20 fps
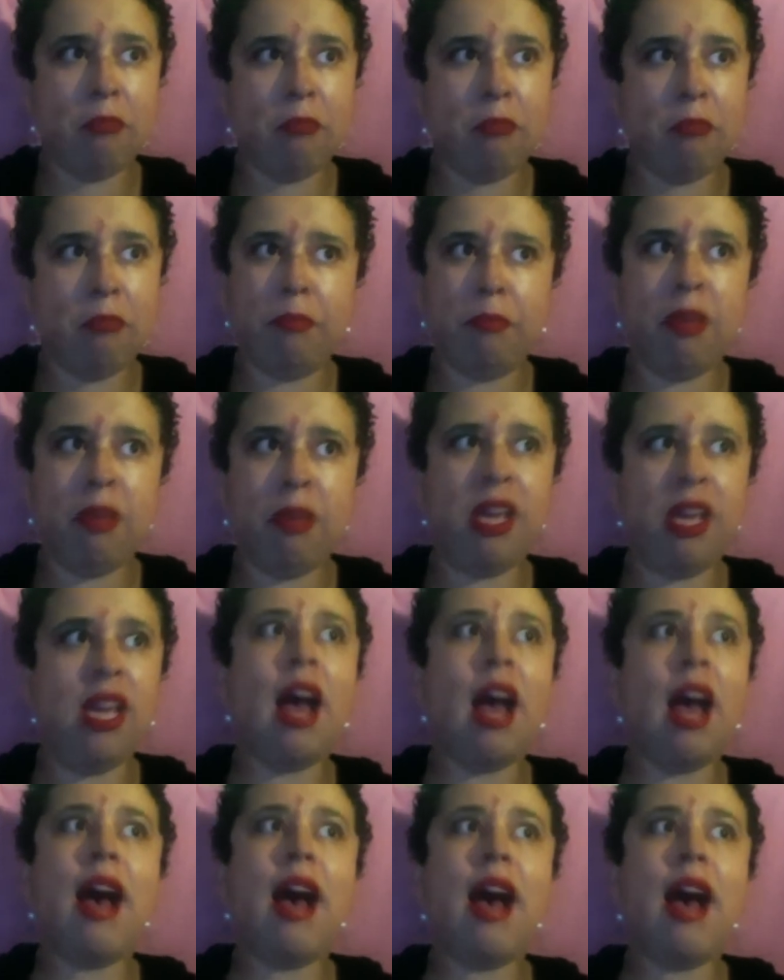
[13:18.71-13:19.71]

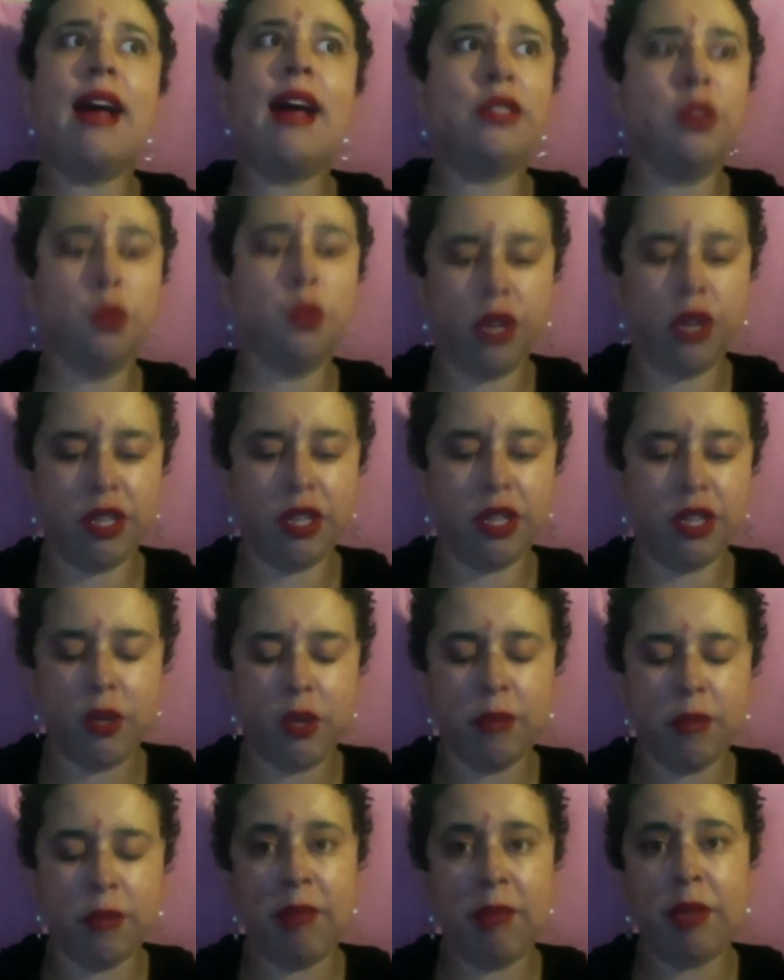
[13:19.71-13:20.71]
beyond what so
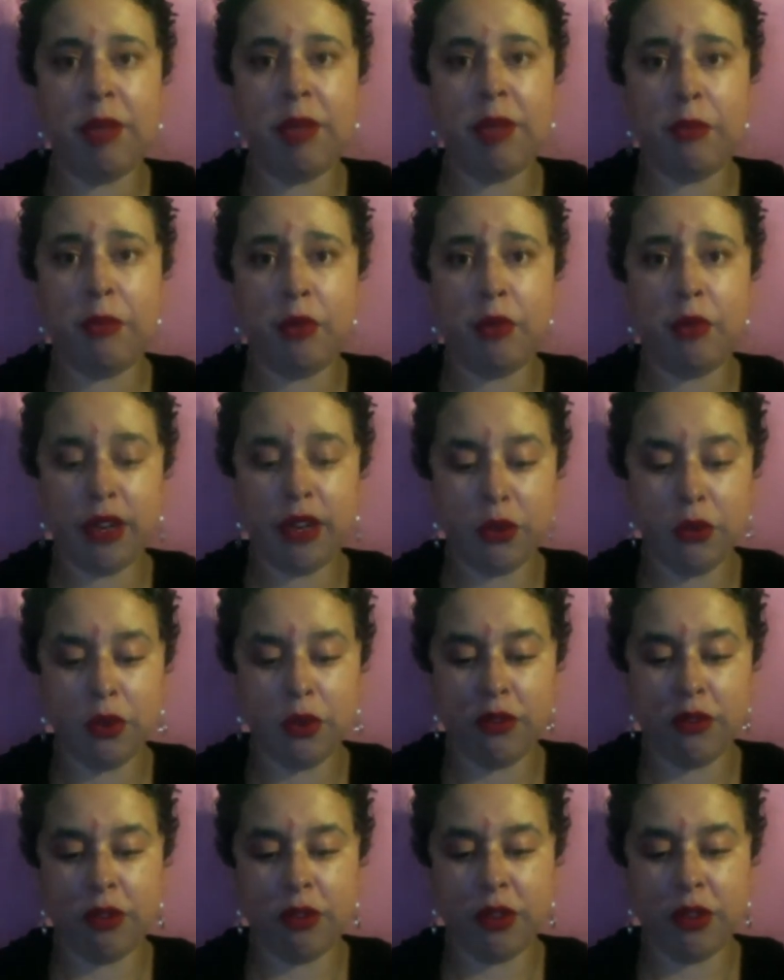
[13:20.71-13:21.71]
many people I know who
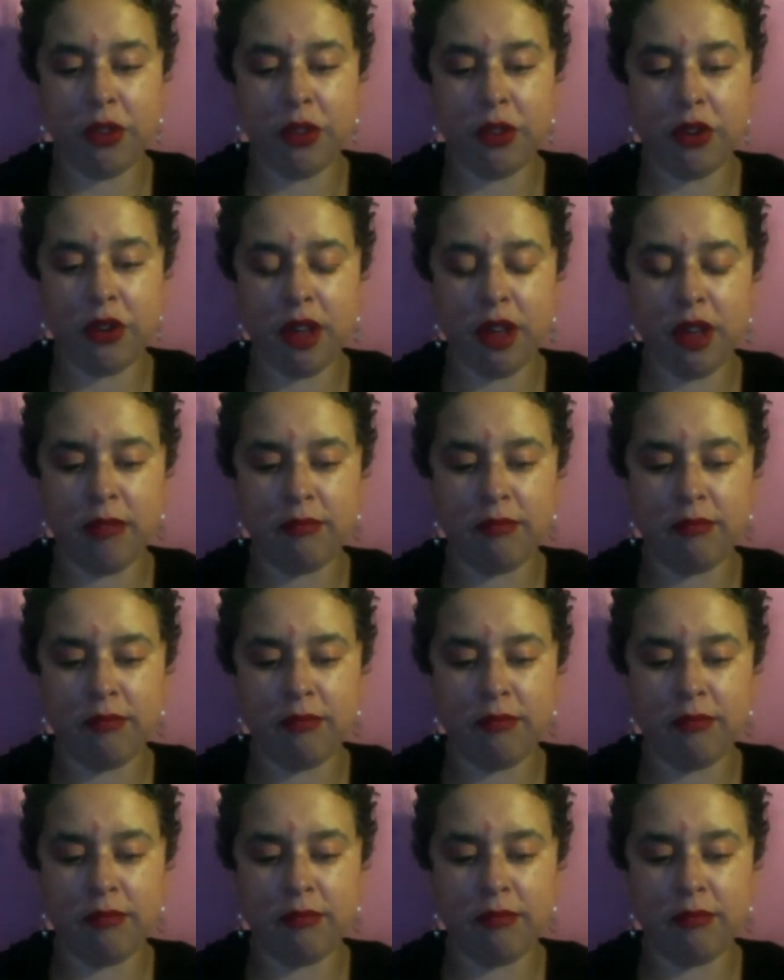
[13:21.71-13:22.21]
are from other